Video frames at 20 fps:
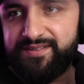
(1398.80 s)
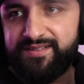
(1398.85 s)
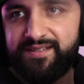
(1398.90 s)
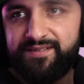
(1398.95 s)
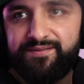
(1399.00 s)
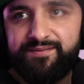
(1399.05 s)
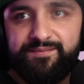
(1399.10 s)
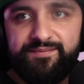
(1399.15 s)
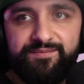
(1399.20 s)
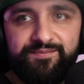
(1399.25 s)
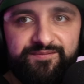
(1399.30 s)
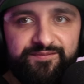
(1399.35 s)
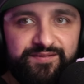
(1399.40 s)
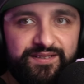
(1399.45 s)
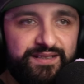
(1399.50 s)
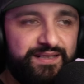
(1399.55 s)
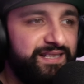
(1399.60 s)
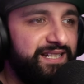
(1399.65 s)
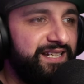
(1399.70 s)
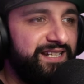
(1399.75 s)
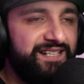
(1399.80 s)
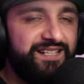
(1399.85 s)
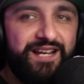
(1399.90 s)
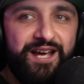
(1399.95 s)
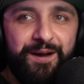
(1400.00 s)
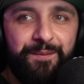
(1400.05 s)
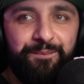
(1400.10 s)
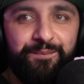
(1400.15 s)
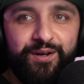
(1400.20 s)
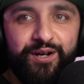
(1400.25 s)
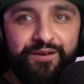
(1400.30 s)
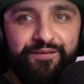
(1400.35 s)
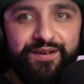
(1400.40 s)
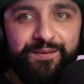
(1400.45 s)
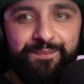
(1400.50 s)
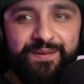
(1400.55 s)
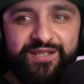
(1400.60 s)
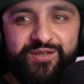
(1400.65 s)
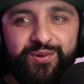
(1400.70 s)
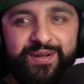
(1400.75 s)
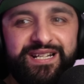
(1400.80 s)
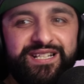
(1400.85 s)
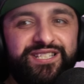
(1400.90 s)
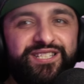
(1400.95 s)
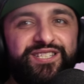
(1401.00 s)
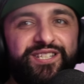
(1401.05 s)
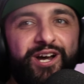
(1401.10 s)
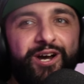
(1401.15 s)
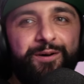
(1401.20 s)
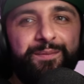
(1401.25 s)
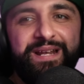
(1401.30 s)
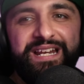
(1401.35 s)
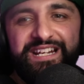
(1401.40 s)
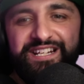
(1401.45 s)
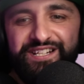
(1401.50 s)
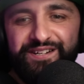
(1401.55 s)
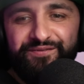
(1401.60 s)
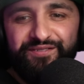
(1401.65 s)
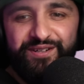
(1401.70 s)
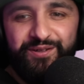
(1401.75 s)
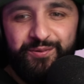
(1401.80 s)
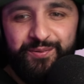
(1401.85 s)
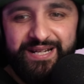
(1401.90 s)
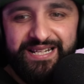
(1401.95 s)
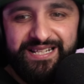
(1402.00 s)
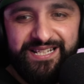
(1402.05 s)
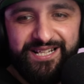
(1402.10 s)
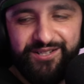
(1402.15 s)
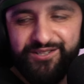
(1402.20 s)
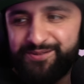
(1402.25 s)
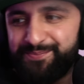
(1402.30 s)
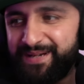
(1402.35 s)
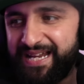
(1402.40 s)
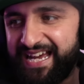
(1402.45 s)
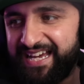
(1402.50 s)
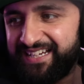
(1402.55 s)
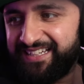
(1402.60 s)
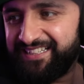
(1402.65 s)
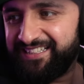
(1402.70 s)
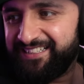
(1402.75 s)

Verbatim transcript: I'm freaking moving between so many different windows, blood.